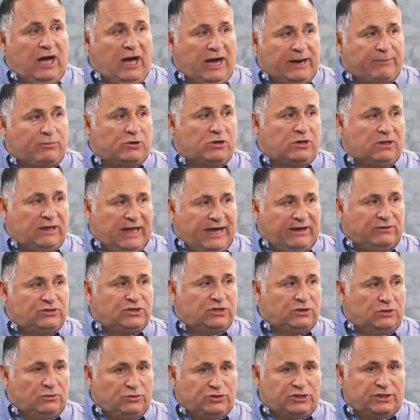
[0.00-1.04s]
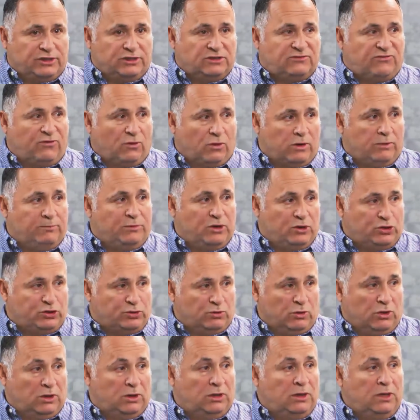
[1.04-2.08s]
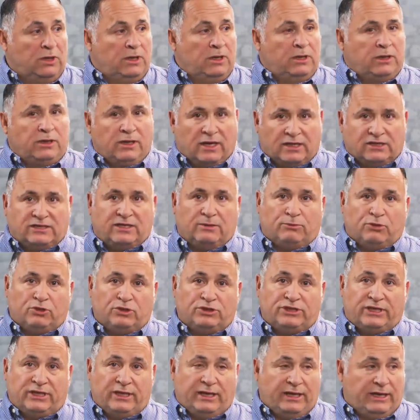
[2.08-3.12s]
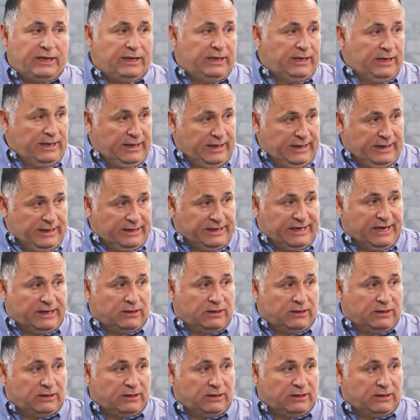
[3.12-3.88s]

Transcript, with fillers: hybrid cloud solutions for our mutual customers in